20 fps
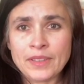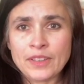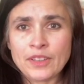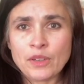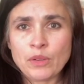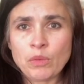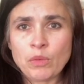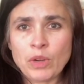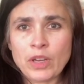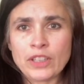
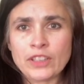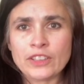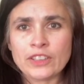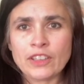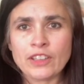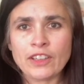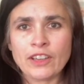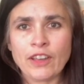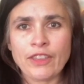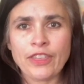Well
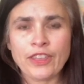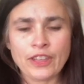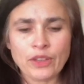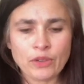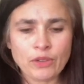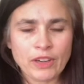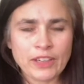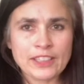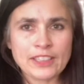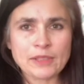done. I think
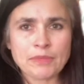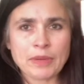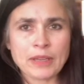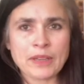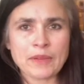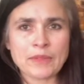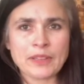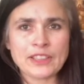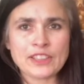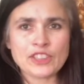you're ready to pick
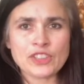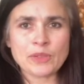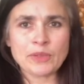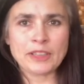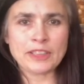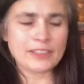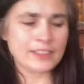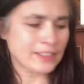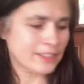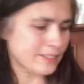up the
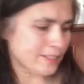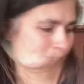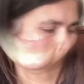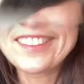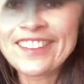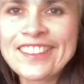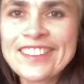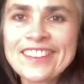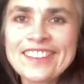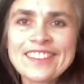instrument.
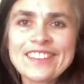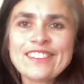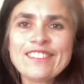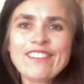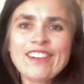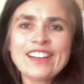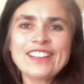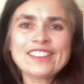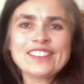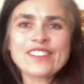
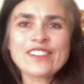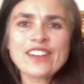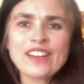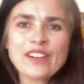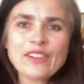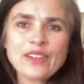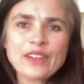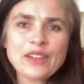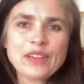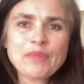Right, so
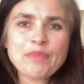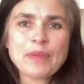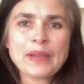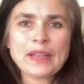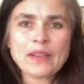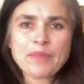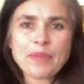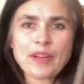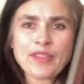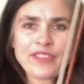now we're going to
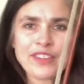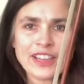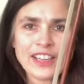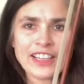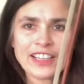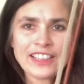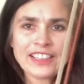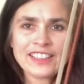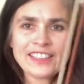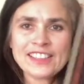pick up our
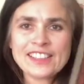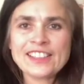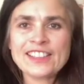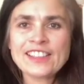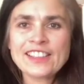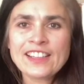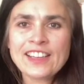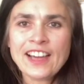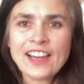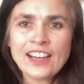
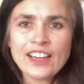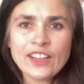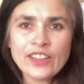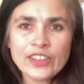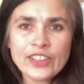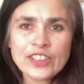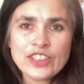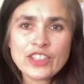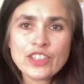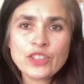violins and
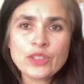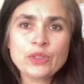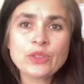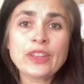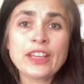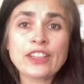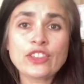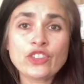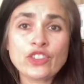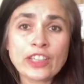learn to do
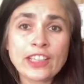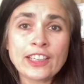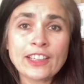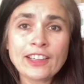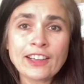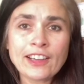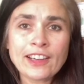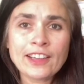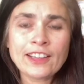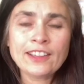that tricky
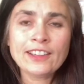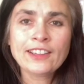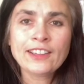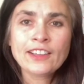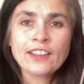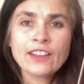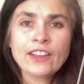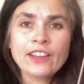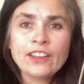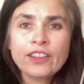line,
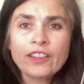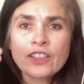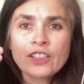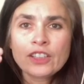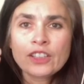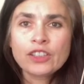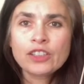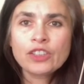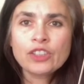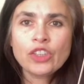the
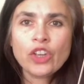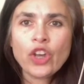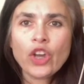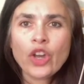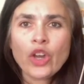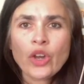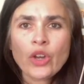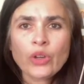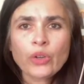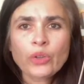sol,
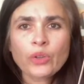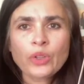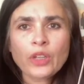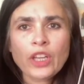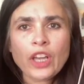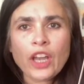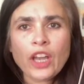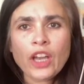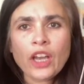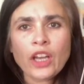
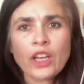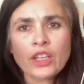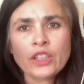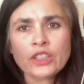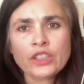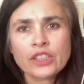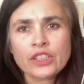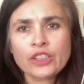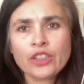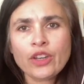
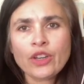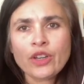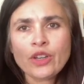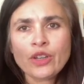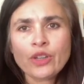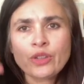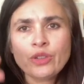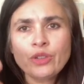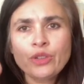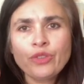la,
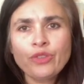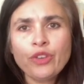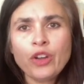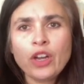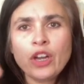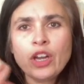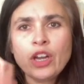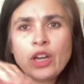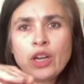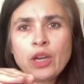so,
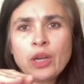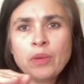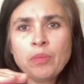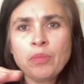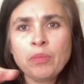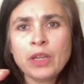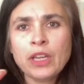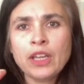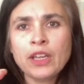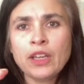fa,
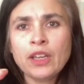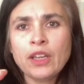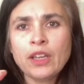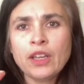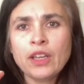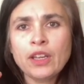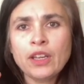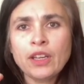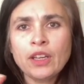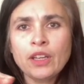
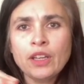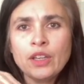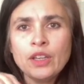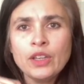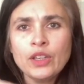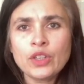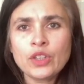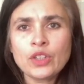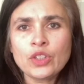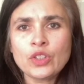
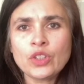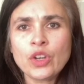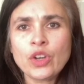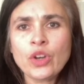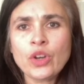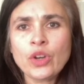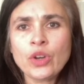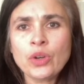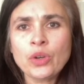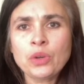mi,
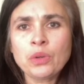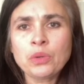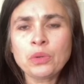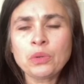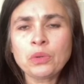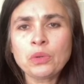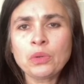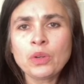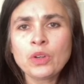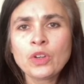
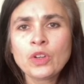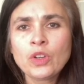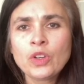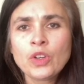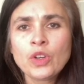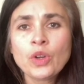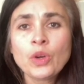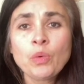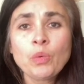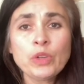do,
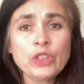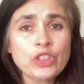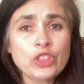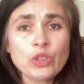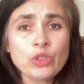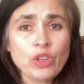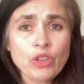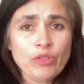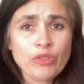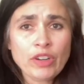which
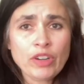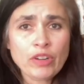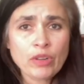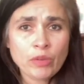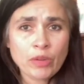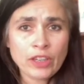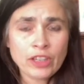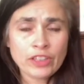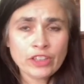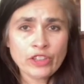you know very
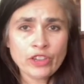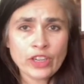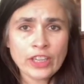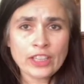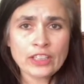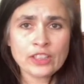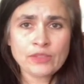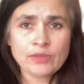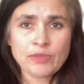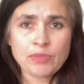well in your
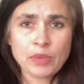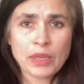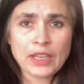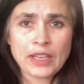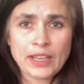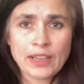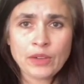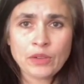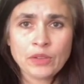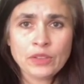heads by
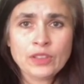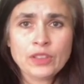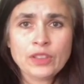now.